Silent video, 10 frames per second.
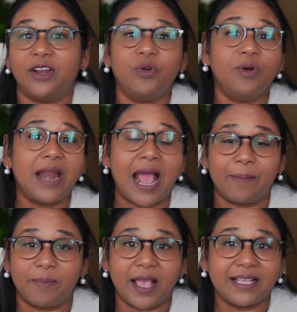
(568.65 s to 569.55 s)
and or an
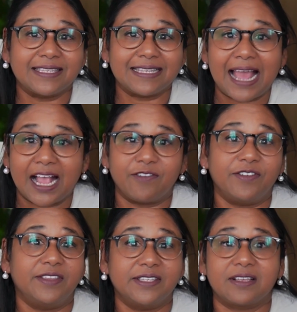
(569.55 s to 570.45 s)
app like Slack
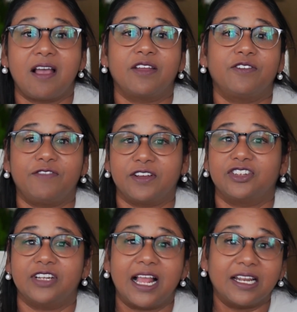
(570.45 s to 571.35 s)
for this kind of
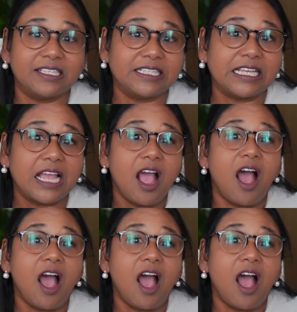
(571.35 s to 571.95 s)
functionality.